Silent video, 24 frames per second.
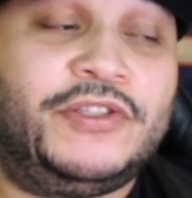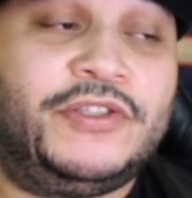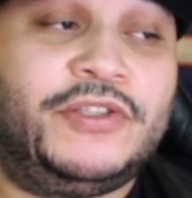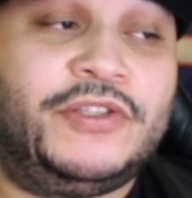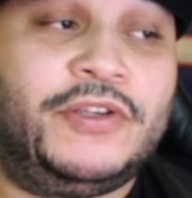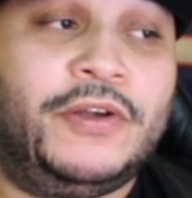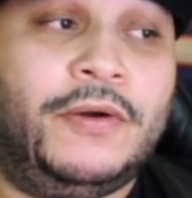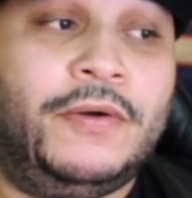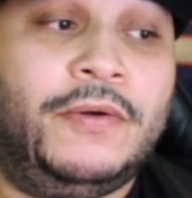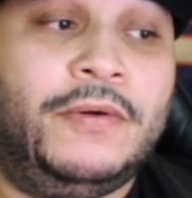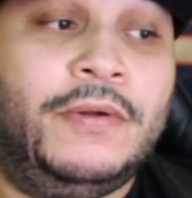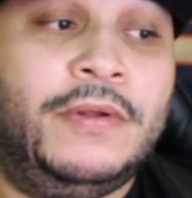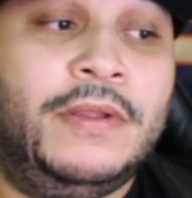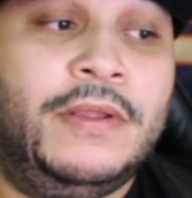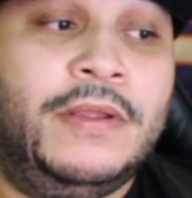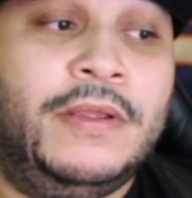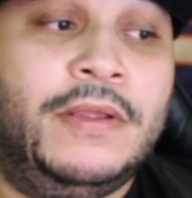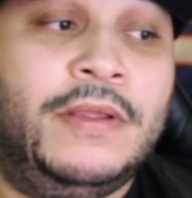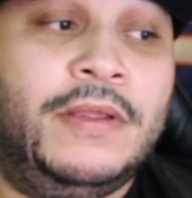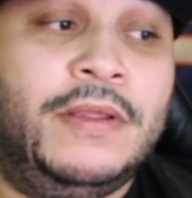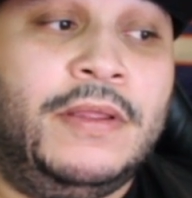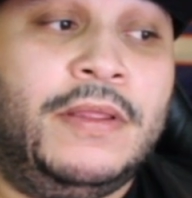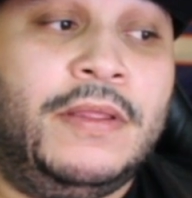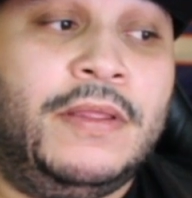So
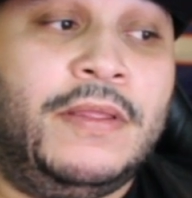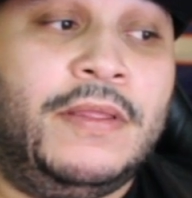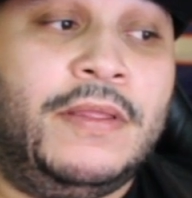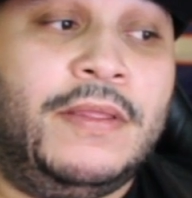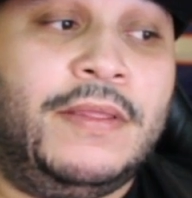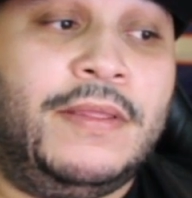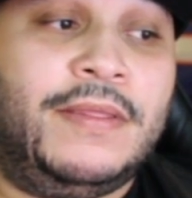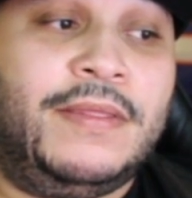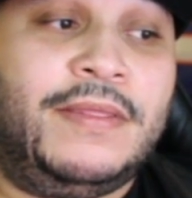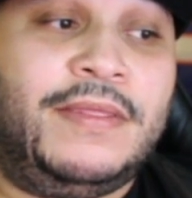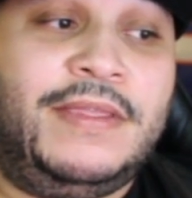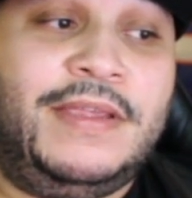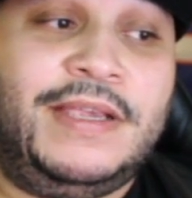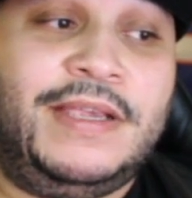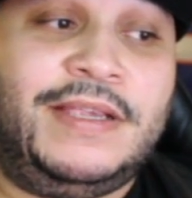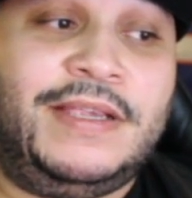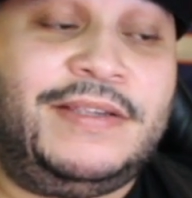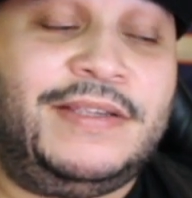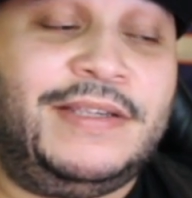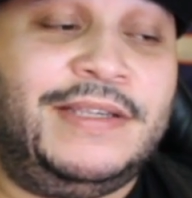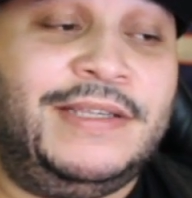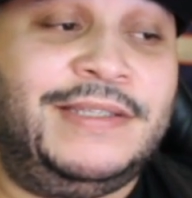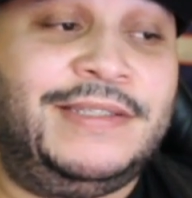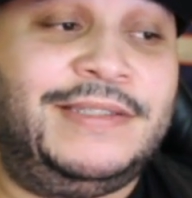this
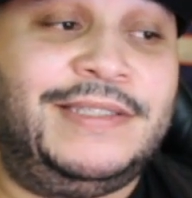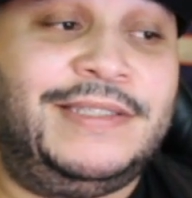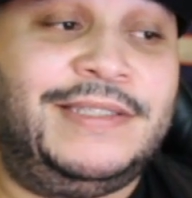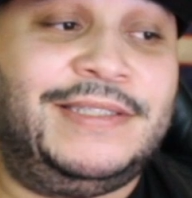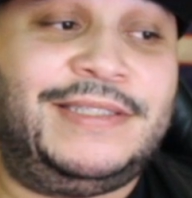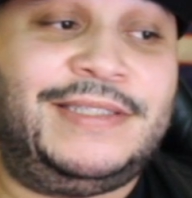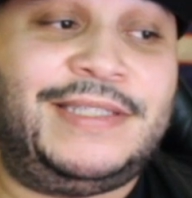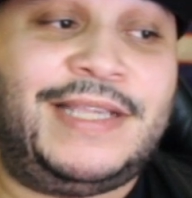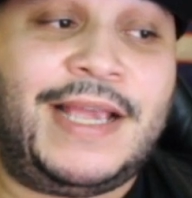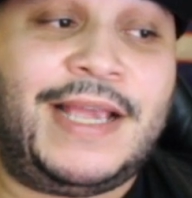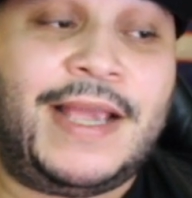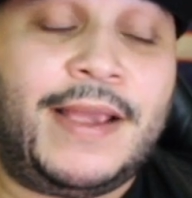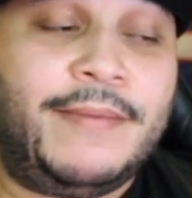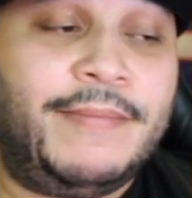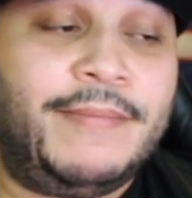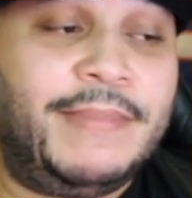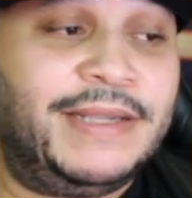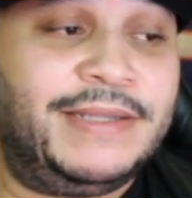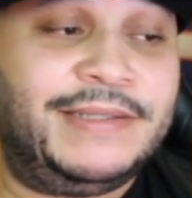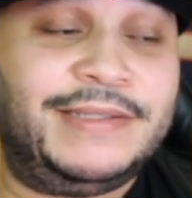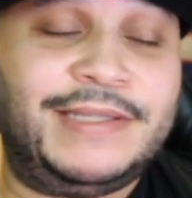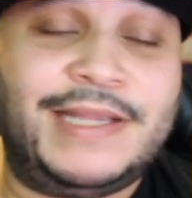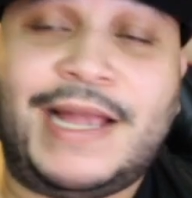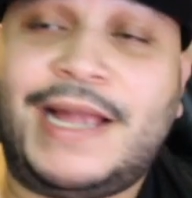is the same
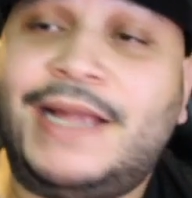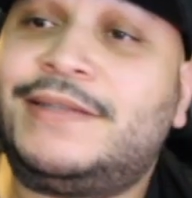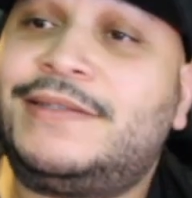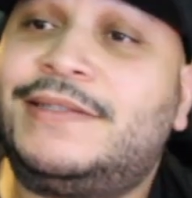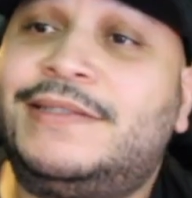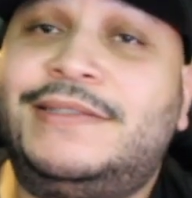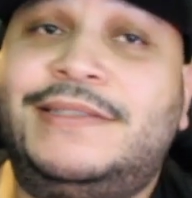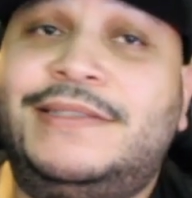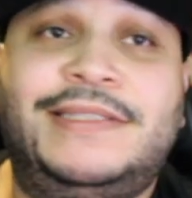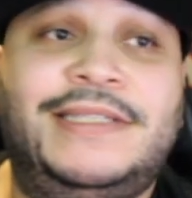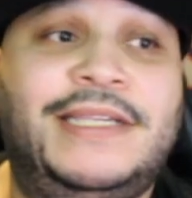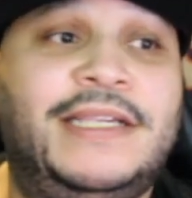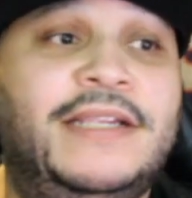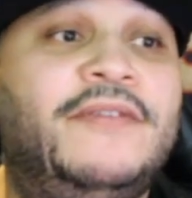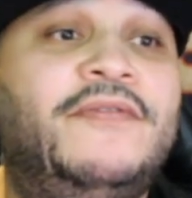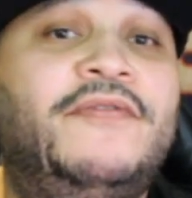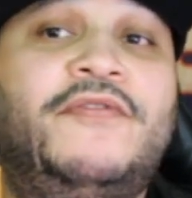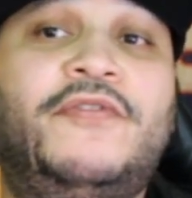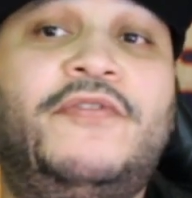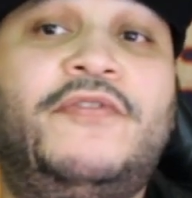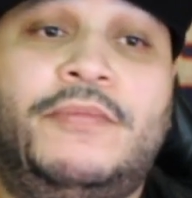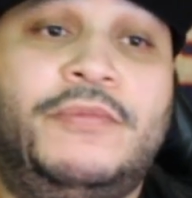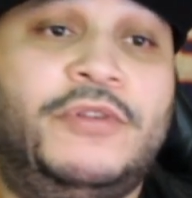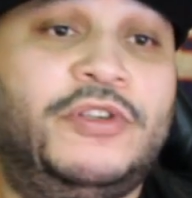exact seat
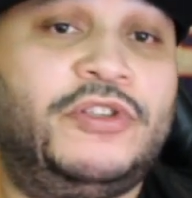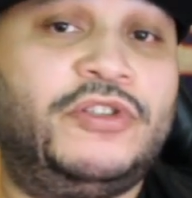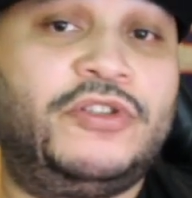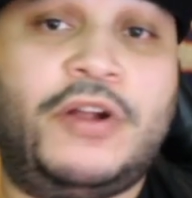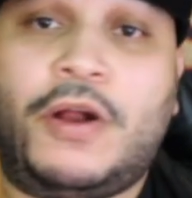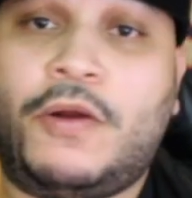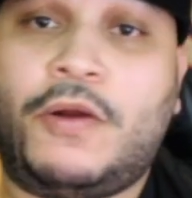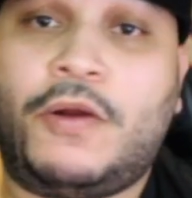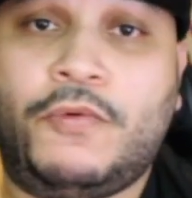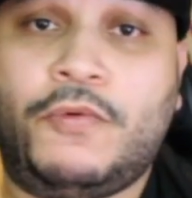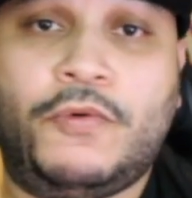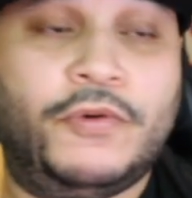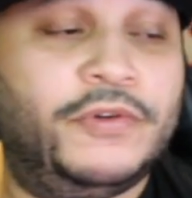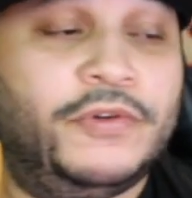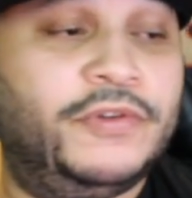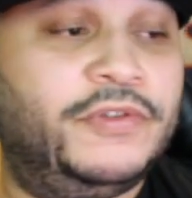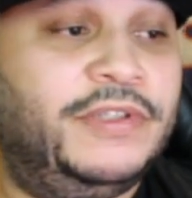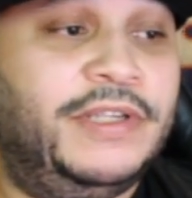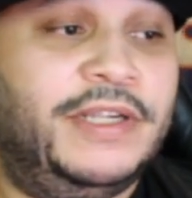from the Star Wars.